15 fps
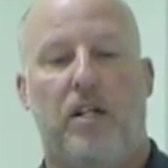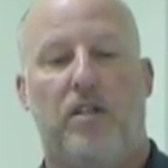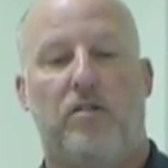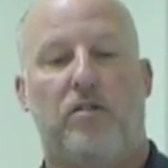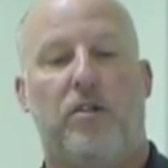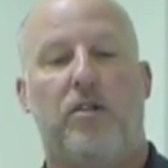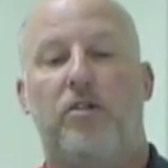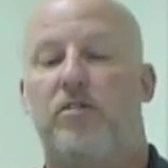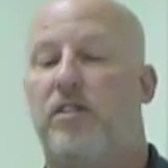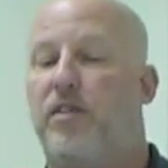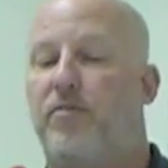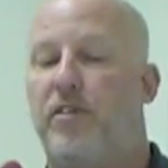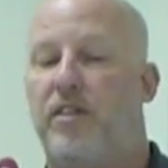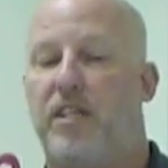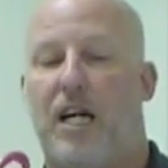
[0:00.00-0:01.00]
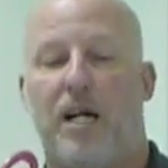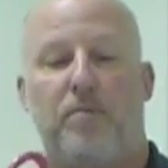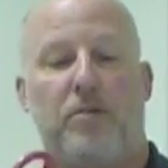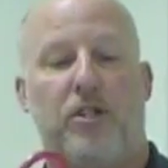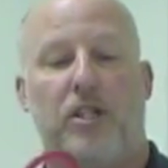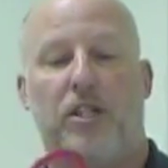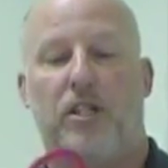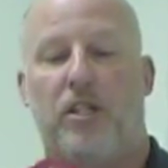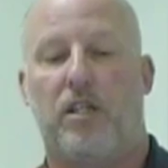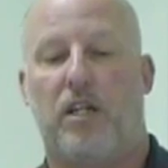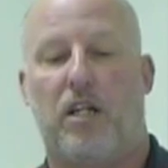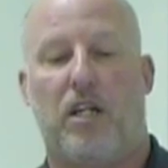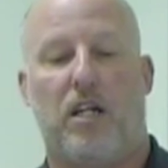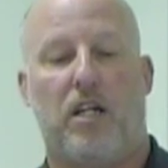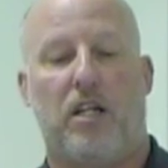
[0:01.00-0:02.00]
So there's different types. You're gonna
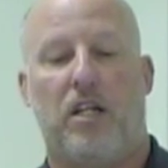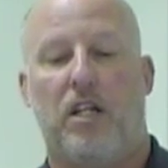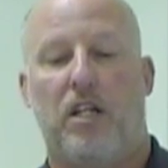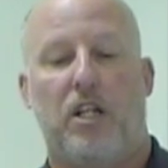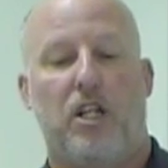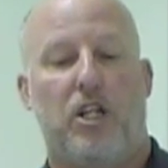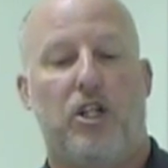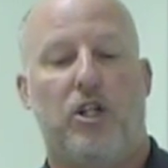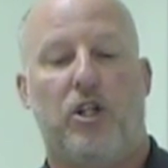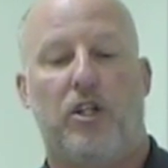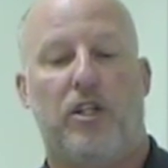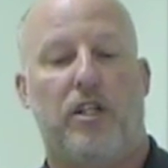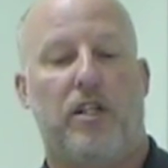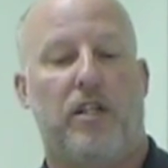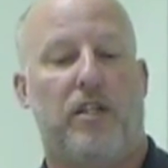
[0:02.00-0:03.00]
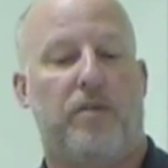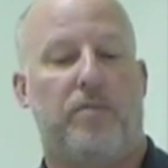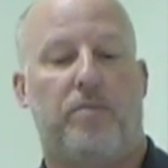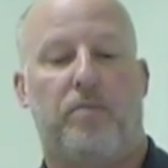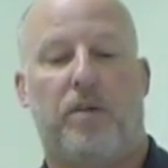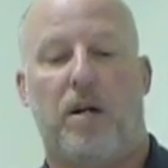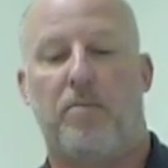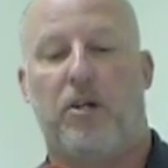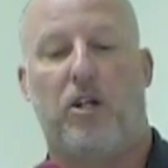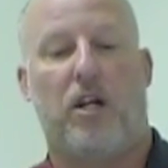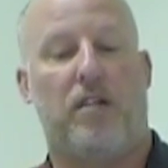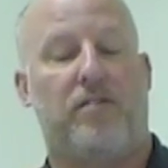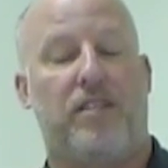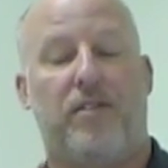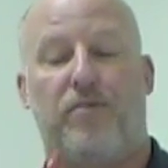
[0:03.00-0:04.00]
uh, you're gonna come
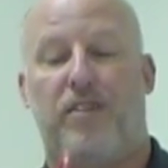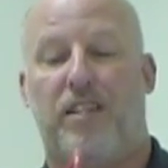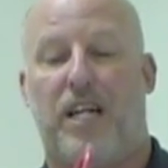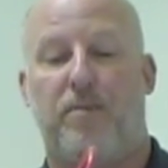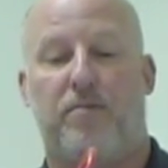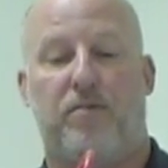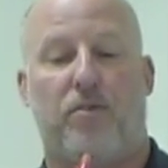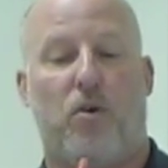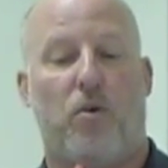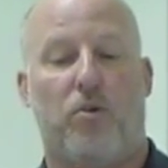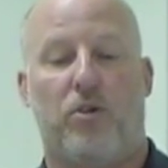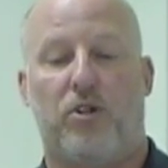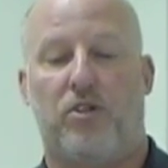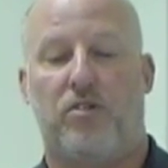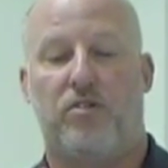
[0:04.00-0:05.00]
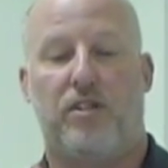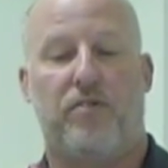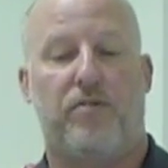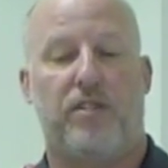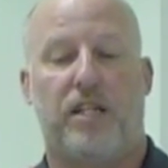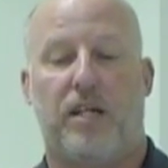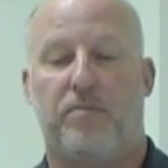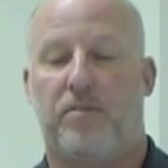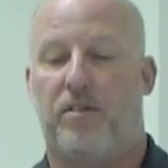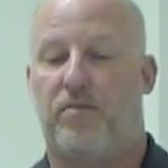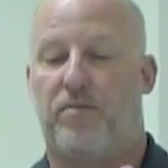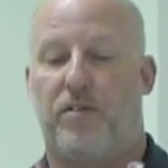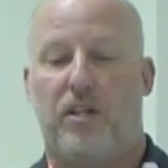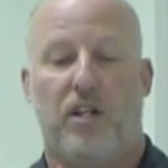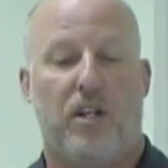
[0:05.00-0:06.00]
across different types of holders, different types
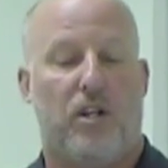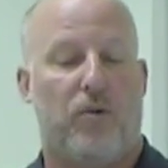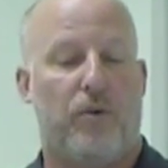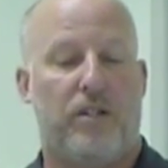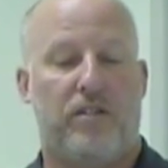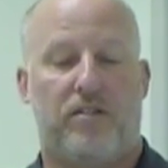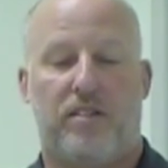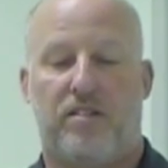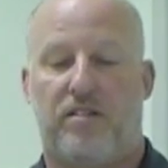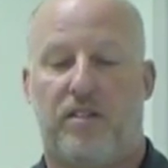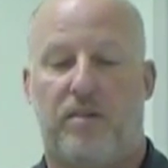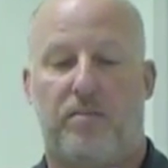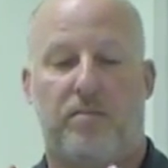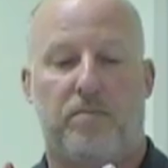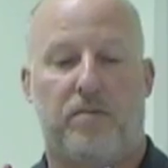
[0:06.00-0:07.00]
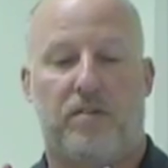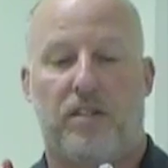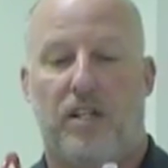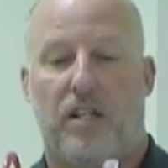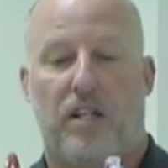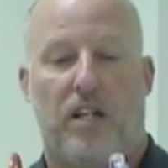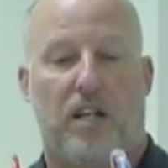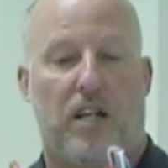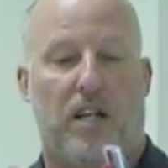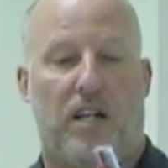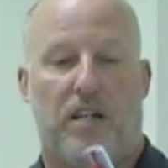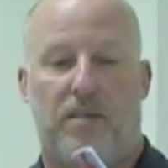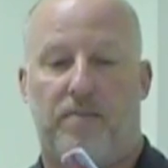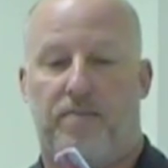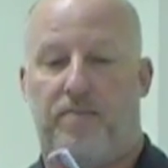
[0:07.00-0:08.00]
of Rinn systems.
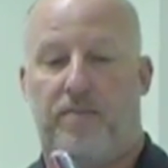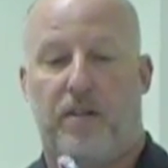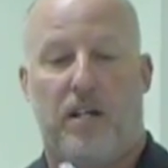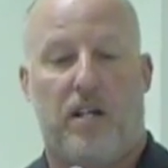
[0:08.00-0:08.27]
Um,